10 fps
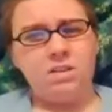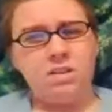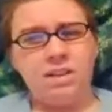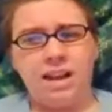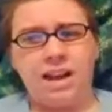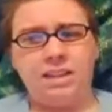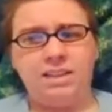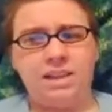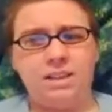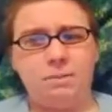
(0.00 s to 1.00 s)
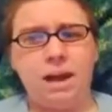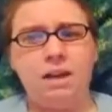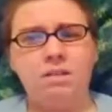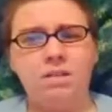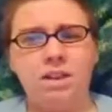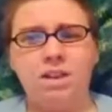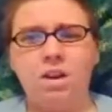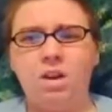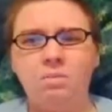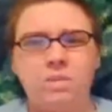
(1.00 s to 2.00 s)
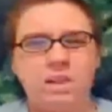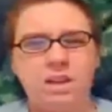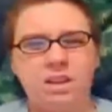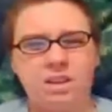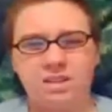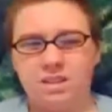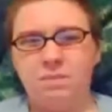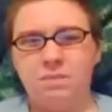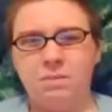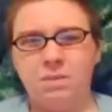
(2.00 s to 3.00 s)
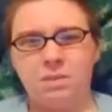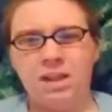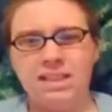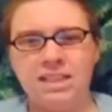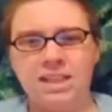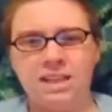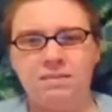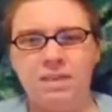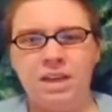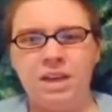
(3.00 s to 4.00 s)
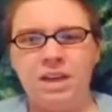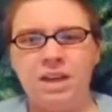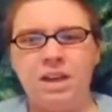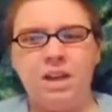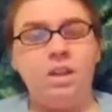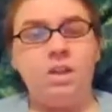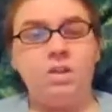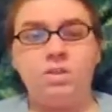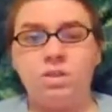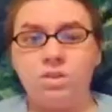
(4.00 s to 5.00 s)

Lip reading: to lose any excess pounds in the hopes that their symptoms will lessen. The